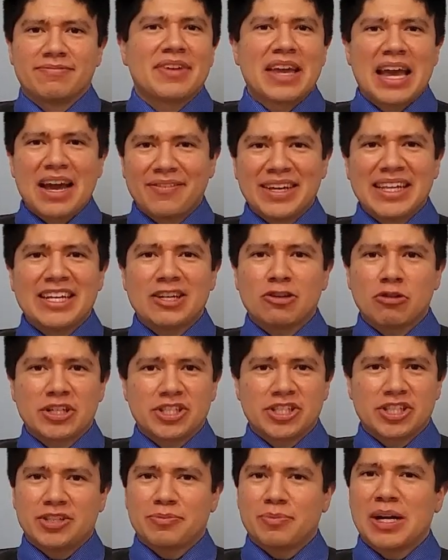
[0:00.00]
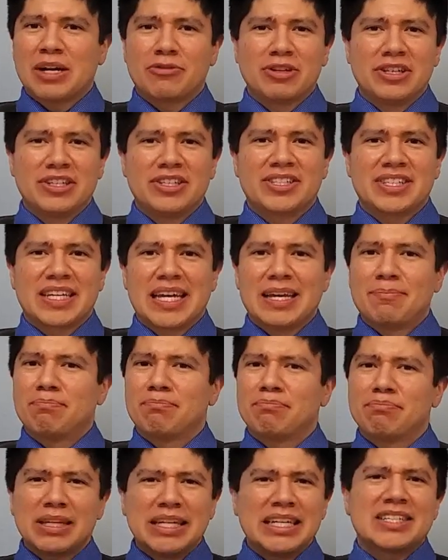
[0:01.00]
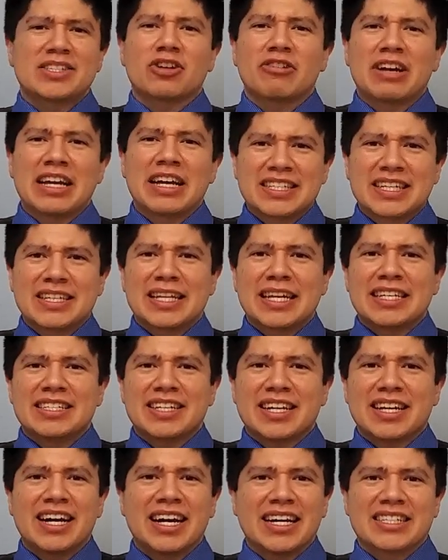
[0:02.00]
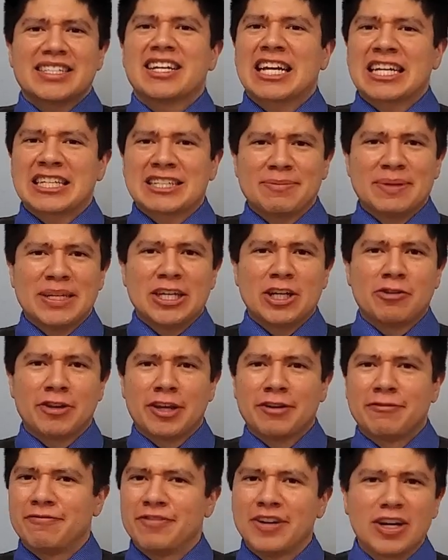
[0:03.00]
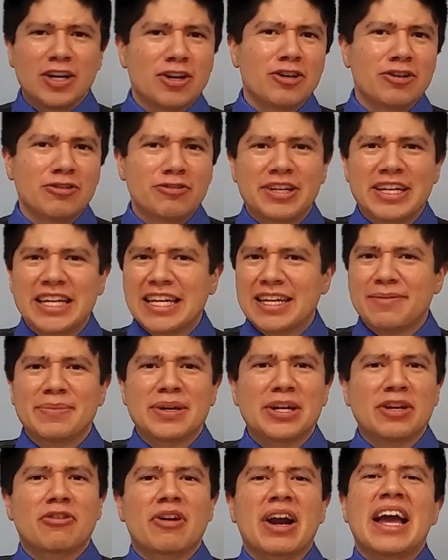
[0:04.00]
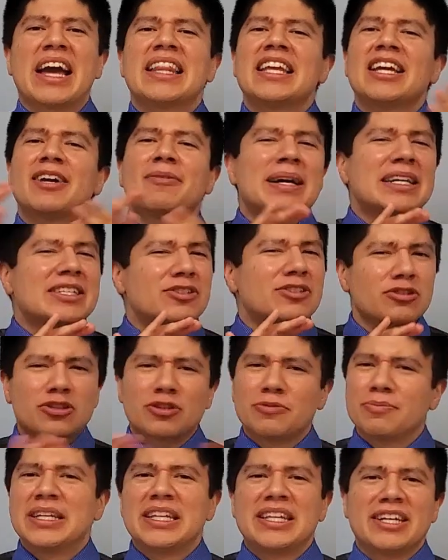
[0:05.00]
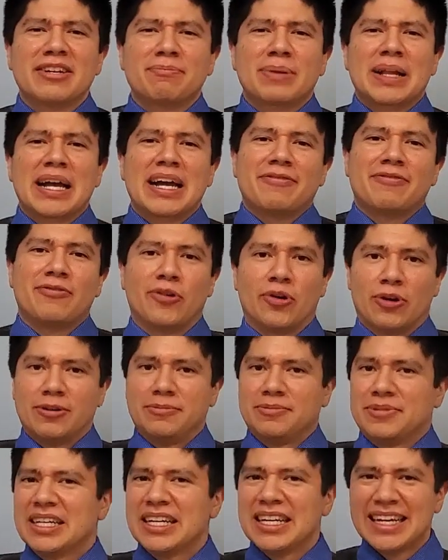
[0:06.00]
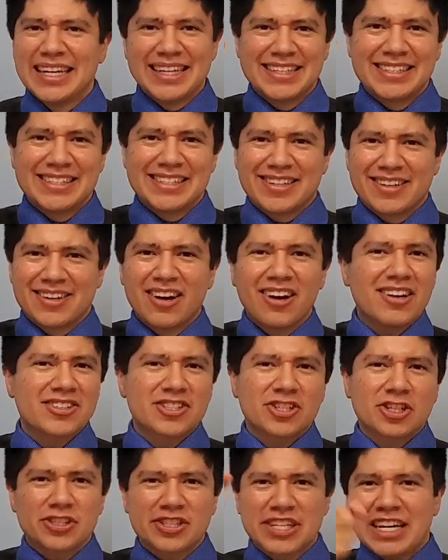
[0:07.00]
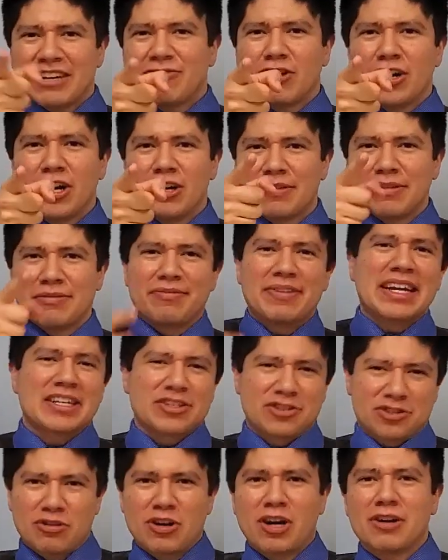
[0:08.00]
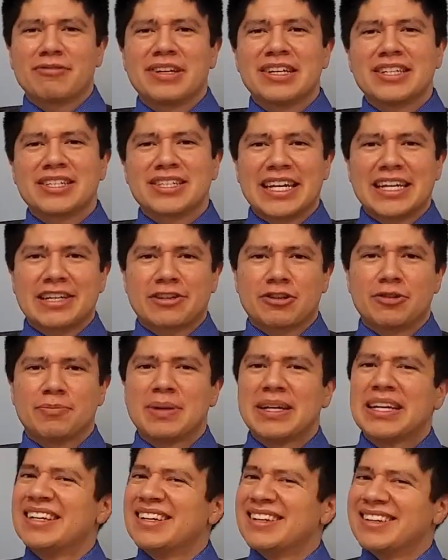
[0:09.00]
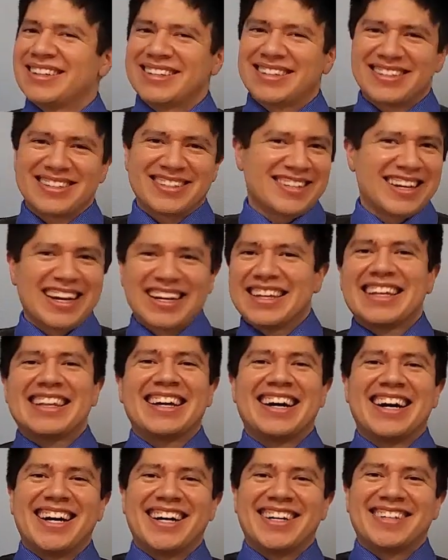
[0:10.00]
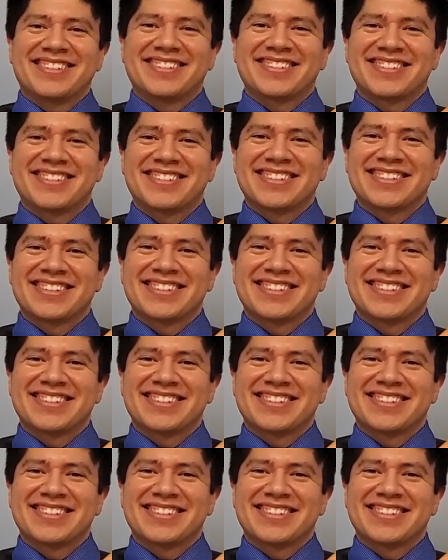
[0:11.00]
If you have any questions about real estate, please don't hesitate to contact me over the phone, email, or any of my social media platforms. This is Oscar St. Juan with Vegas Strong Real Estate Group, signing off.